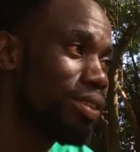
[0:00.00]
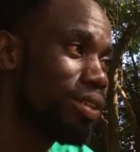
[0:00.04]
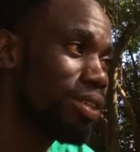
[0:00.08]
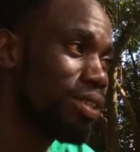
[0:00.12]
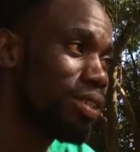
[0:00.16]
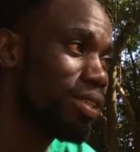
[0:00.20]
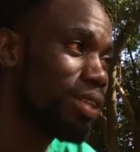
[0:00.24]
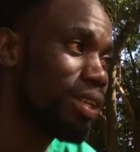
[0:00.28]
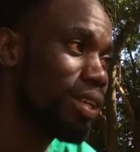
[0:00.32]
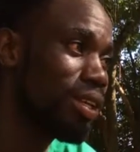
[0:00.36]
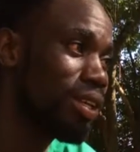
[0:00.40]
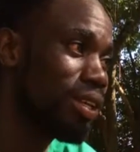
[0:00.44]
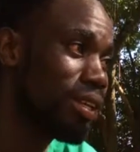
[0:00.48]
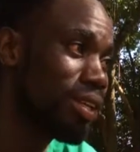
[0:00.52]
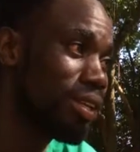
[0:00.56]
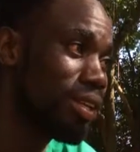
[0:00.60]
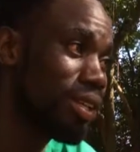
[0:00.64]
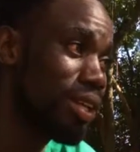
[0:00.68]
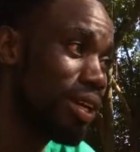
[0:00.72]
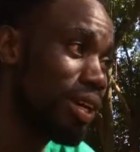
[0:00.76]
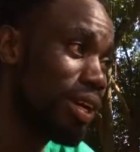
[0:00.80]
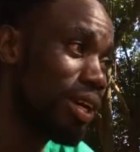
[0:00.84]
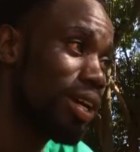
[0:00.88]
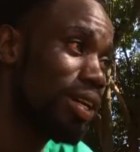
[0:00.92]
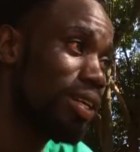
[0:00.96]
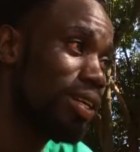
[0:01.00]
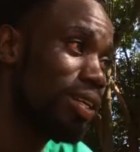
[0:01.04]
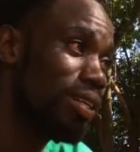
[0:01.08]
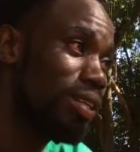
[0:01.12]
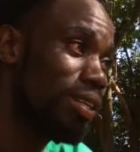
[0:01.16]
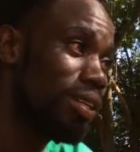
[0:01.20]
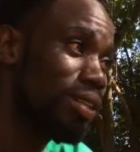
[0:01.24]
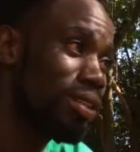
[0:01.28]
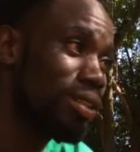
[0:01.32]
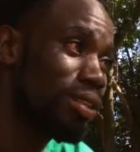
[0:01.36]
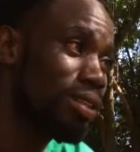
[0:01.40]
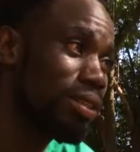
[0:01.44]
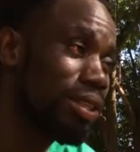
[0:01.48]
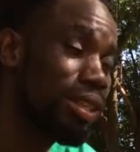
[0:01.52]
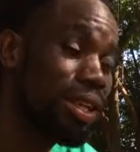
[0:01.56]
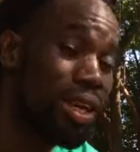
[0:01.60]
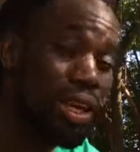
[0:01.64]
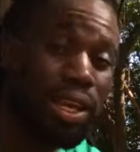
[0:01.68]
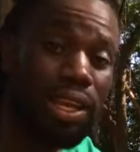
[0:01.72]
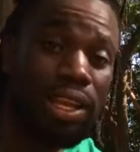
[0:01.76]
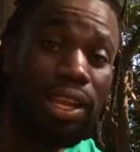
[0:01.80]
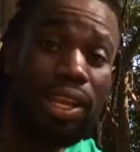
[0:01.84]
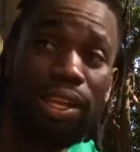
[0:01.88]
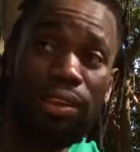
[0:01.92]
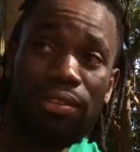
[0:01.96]
It's like the
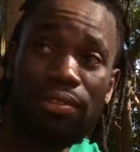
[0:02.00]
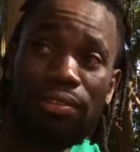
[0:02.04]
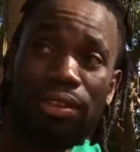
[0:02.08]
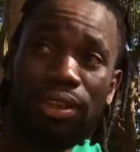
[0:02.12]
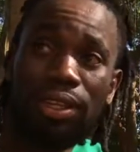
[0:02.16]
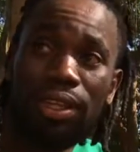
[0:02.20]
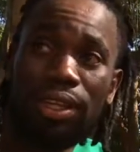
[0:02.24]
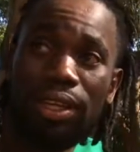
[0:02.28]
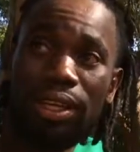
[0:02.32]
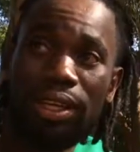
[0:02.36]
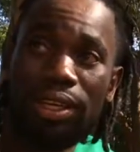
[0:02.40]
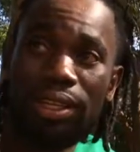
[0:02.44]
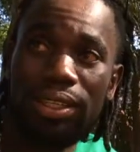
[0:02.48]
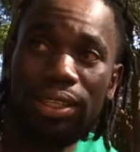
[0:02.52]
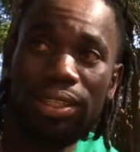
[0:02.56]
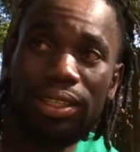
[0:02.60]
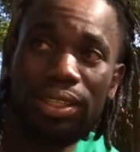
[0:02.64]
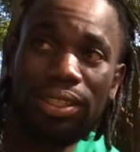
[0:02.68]
high level here.